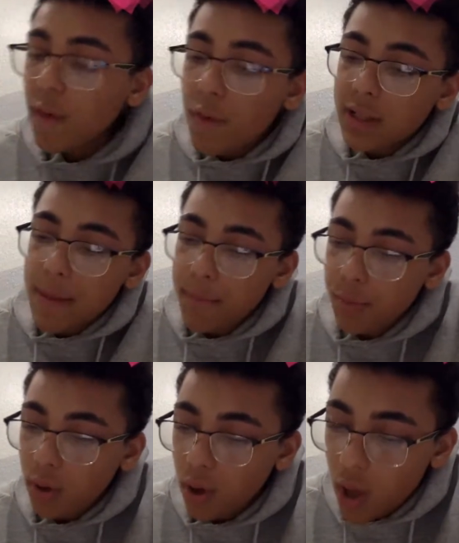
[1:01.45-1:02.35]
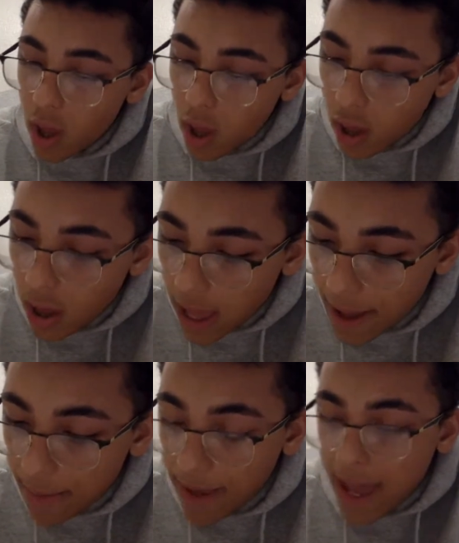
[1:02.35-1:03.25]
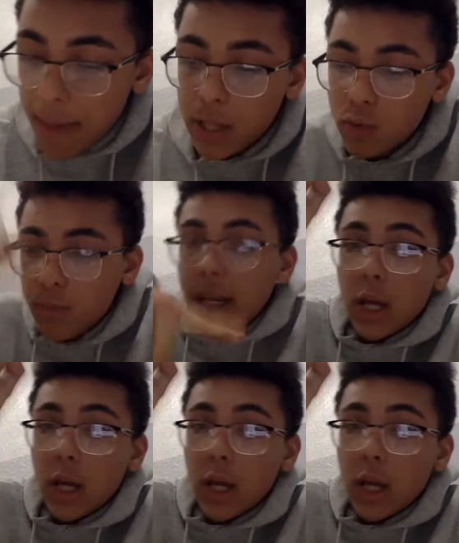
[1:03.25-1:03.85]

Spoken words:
For example, a high pitch would be